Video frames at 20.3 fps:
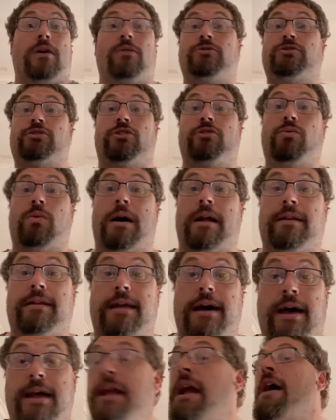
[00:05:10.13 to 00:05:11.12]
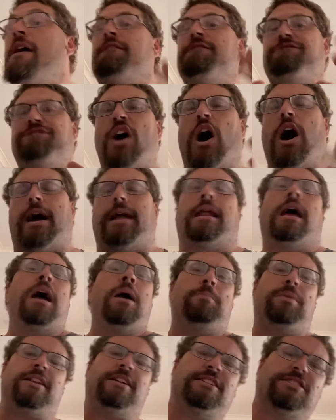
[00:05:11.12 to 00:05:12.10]
do one day, fine.
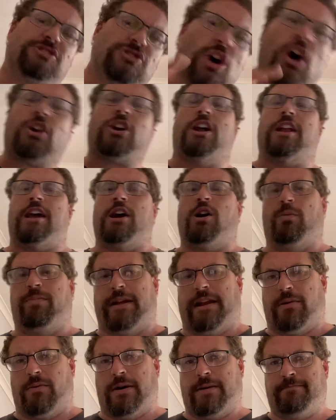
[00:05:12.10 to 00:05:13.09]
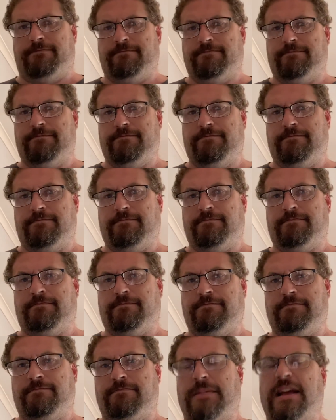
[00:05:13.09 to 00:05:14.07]
But it is not going to help anyone.
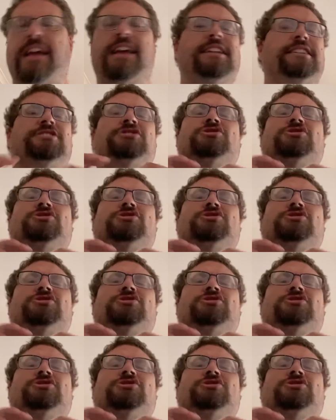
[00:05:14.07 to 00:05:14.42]
It is